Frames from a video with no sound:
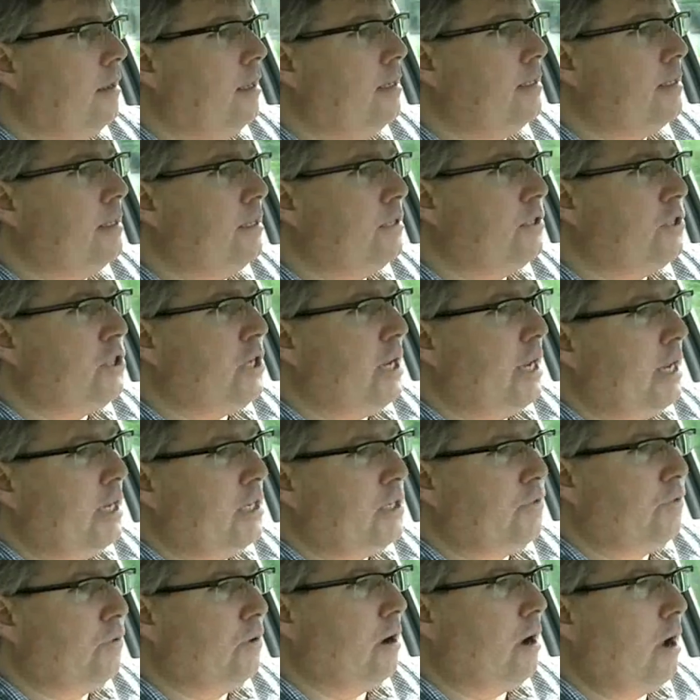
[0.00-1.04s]
is
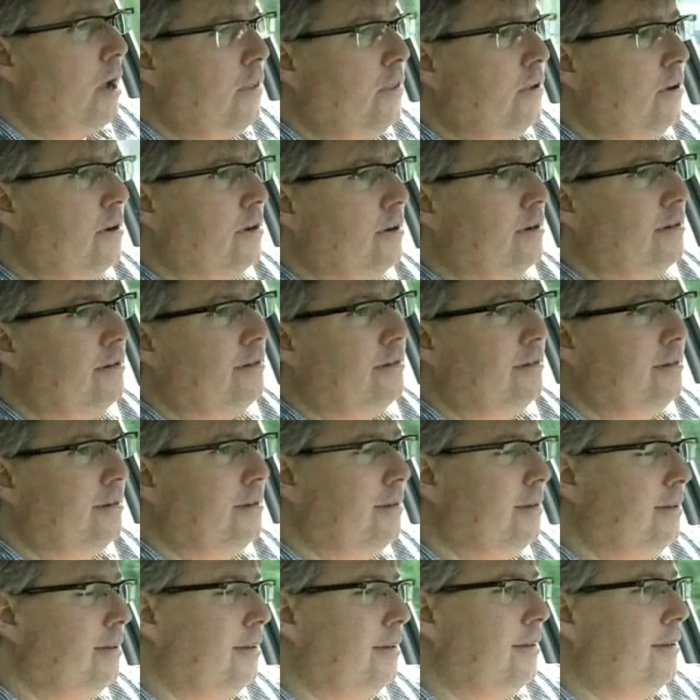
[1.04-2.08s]
exchanged for other
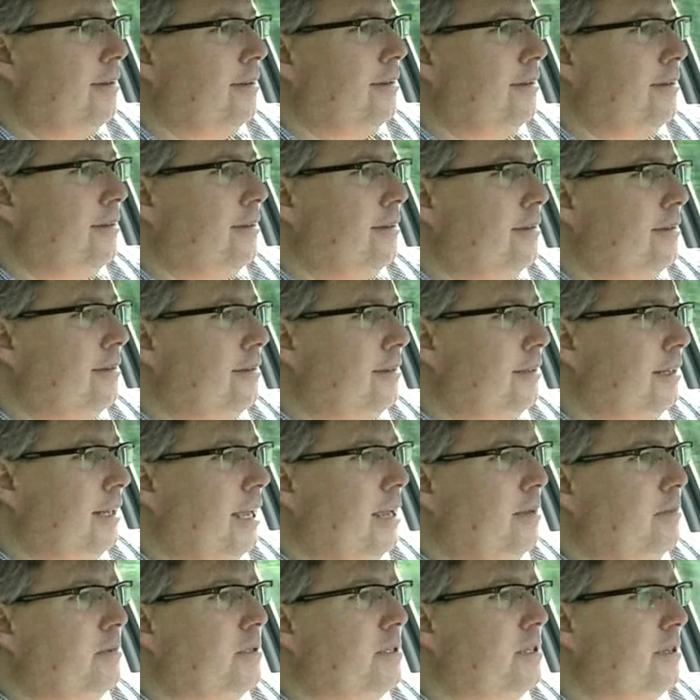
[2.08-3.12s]

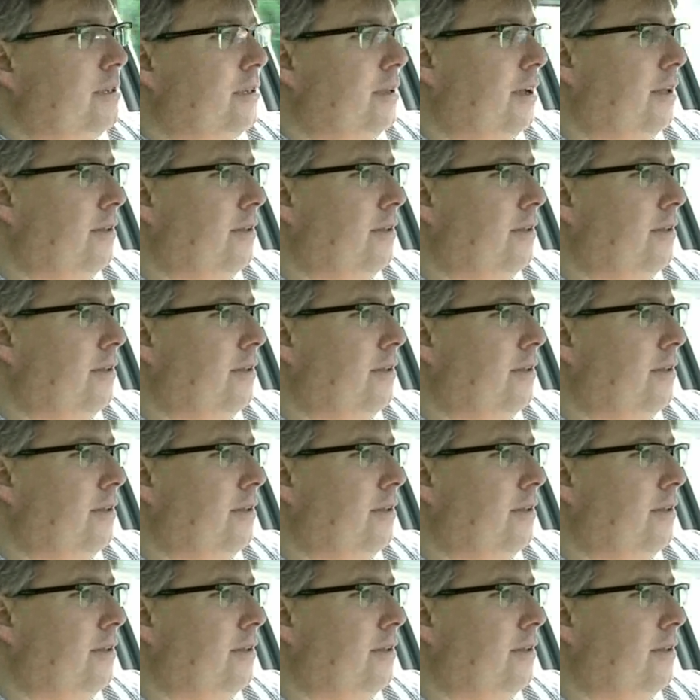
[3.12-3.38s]
claims